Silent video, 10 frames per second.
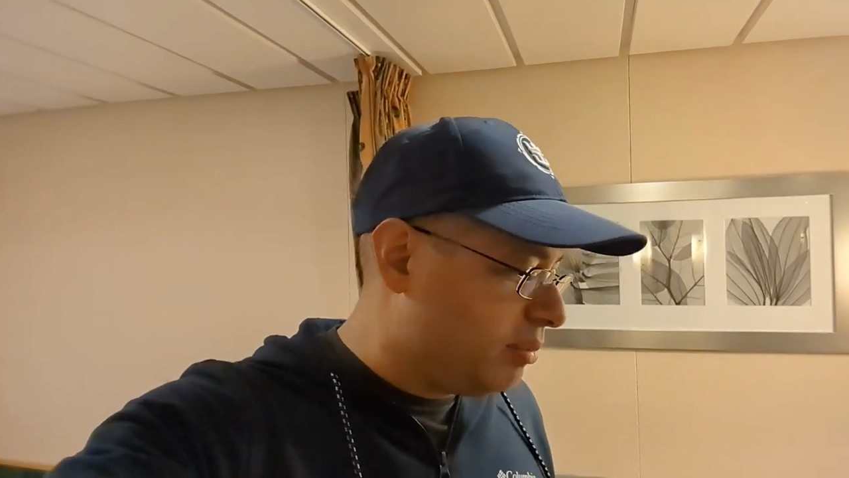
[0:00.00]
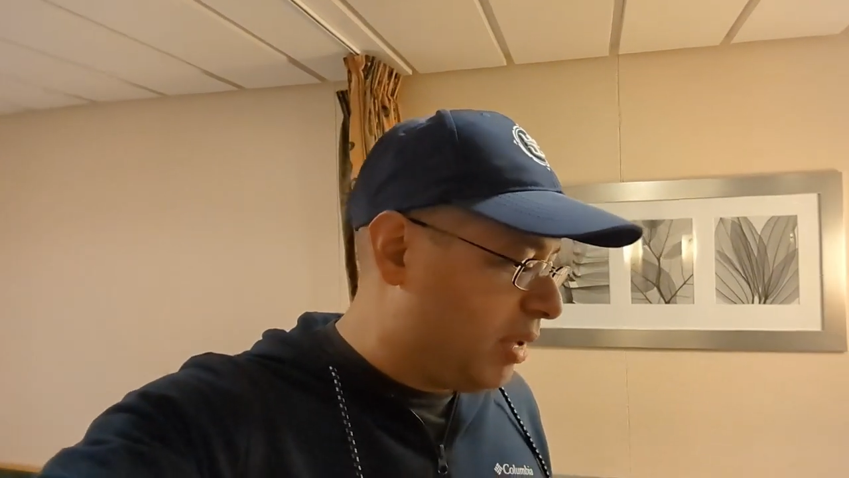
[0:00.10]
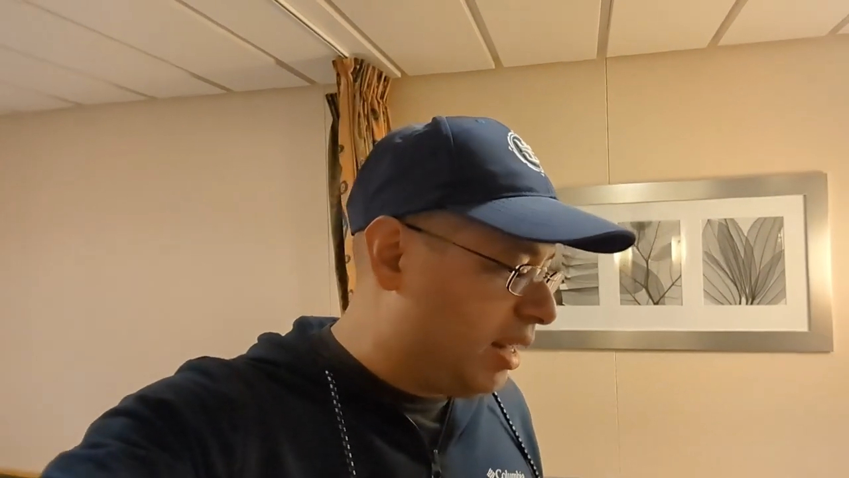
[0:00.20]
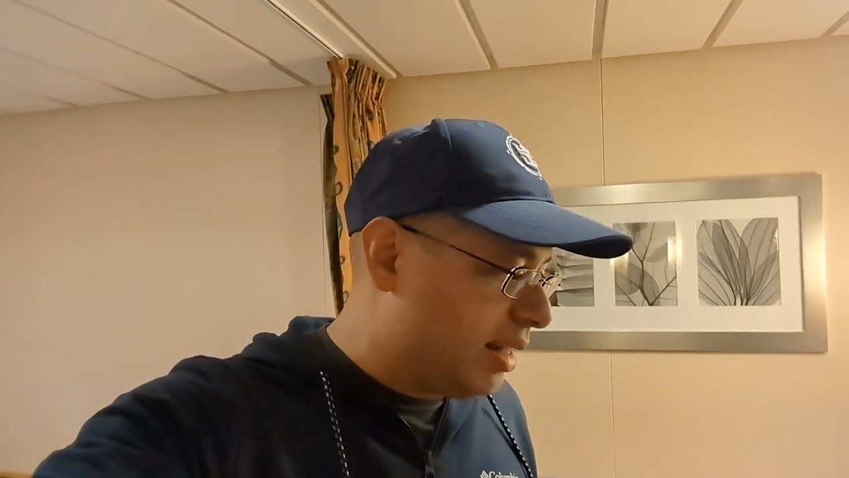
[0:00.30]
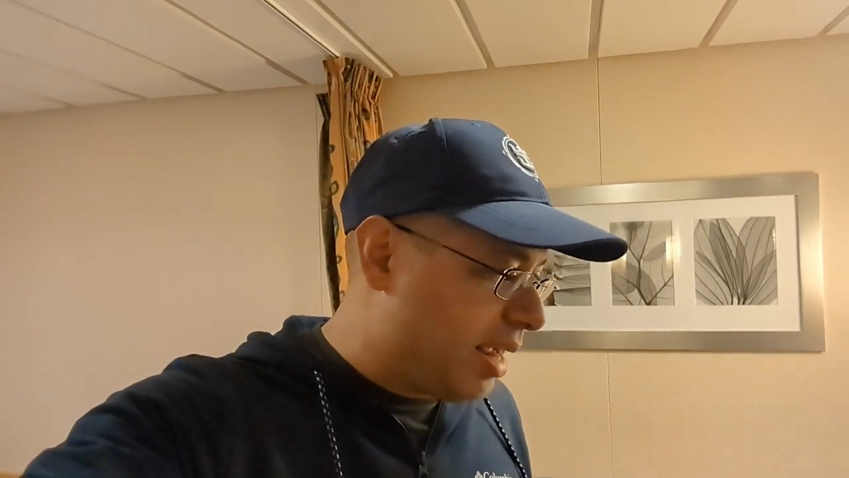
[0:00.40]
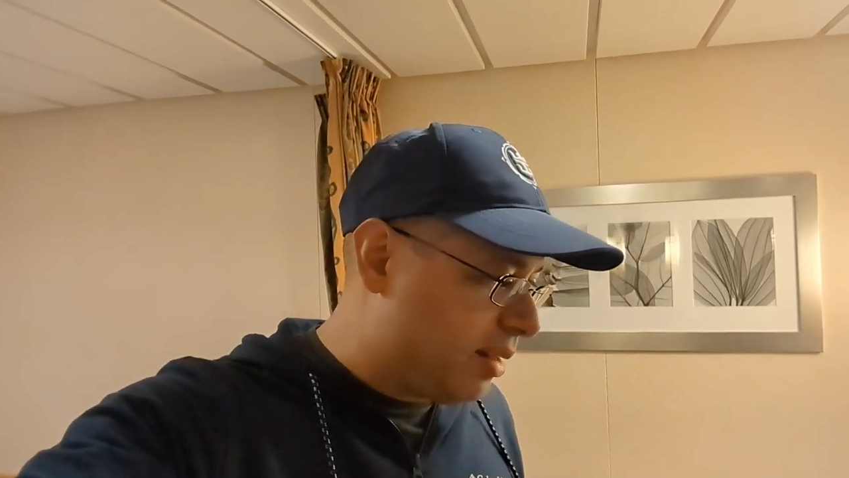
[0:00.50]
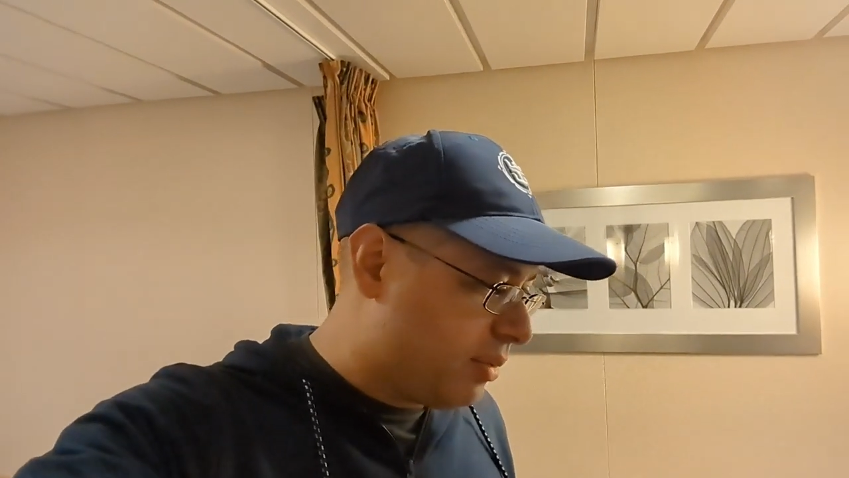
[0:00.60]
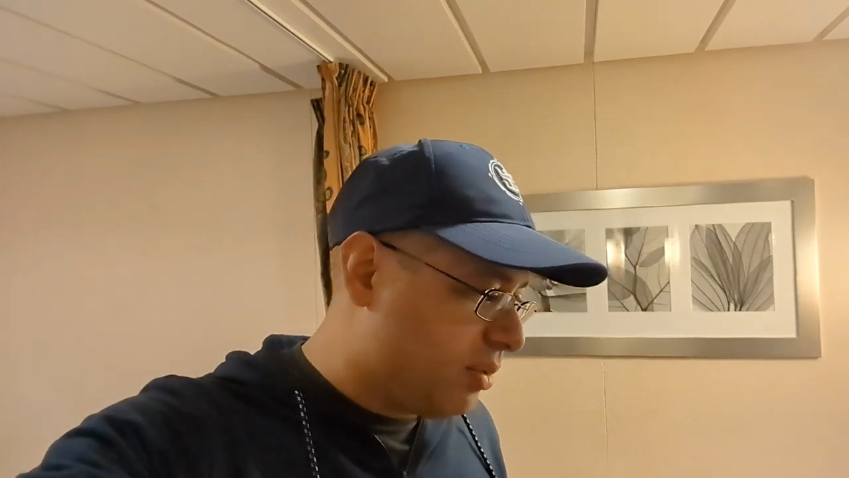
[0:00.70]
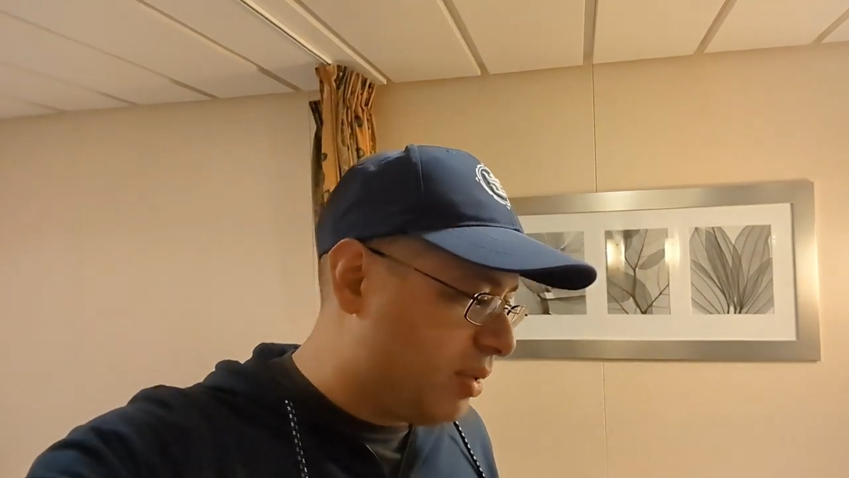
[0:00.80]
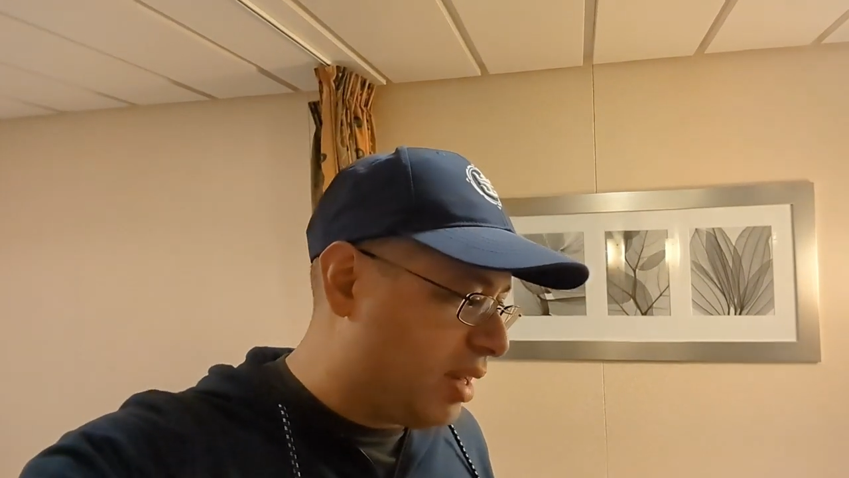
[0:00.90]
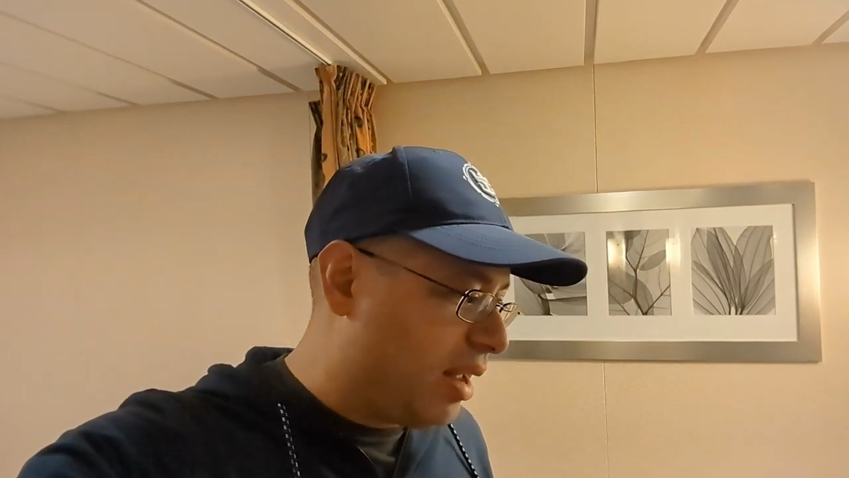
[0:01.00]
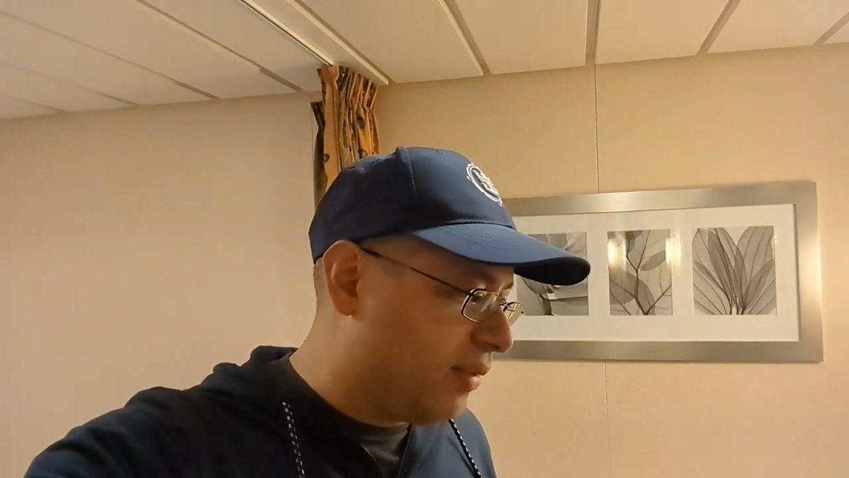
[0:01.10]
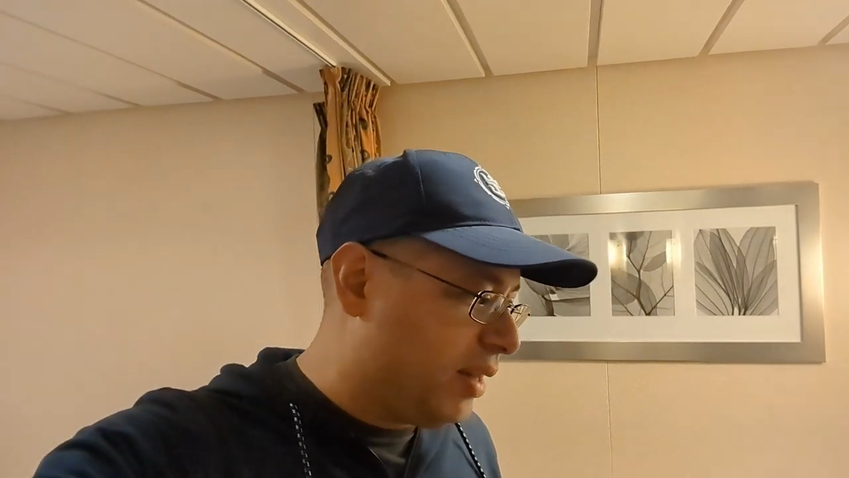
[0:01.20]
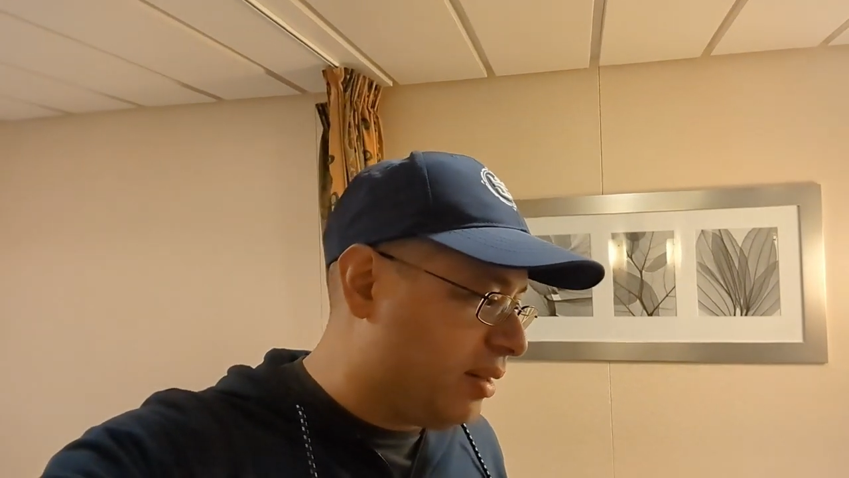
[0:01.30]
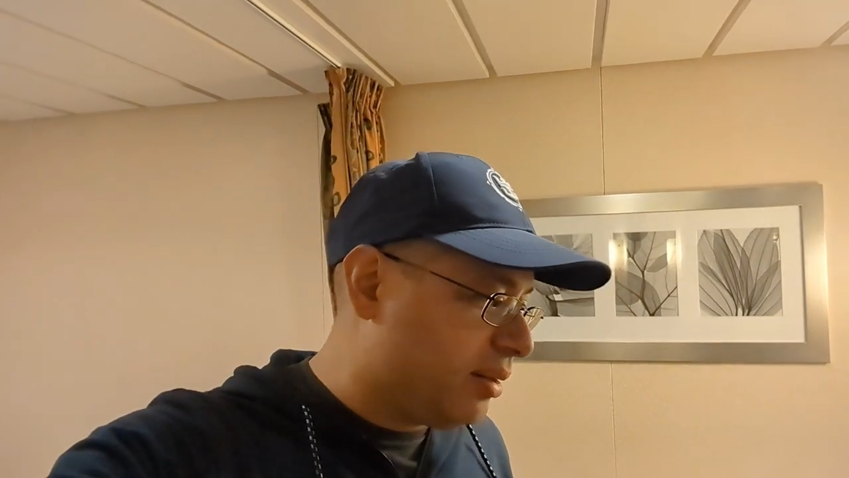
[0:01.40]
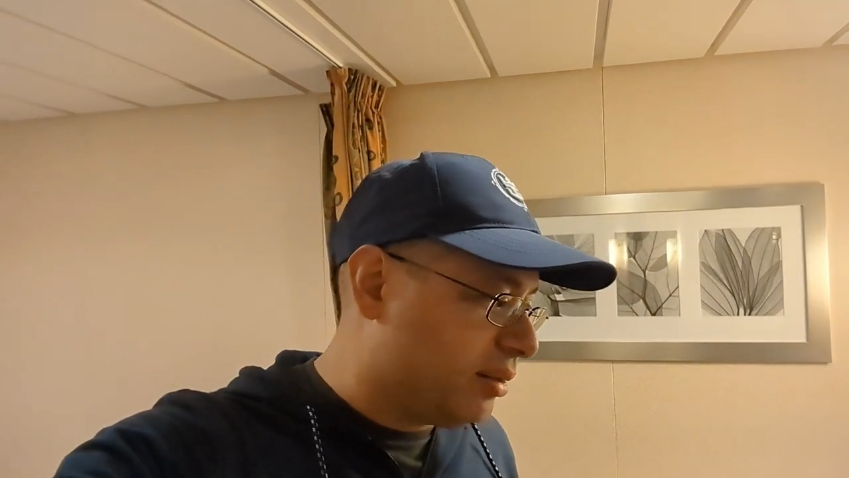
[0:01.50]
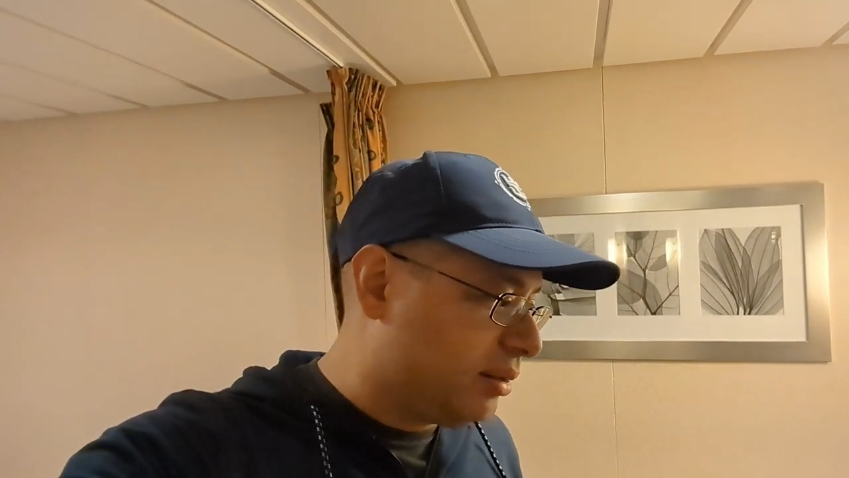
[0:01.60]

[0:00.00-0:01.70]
main dining room and have dinner,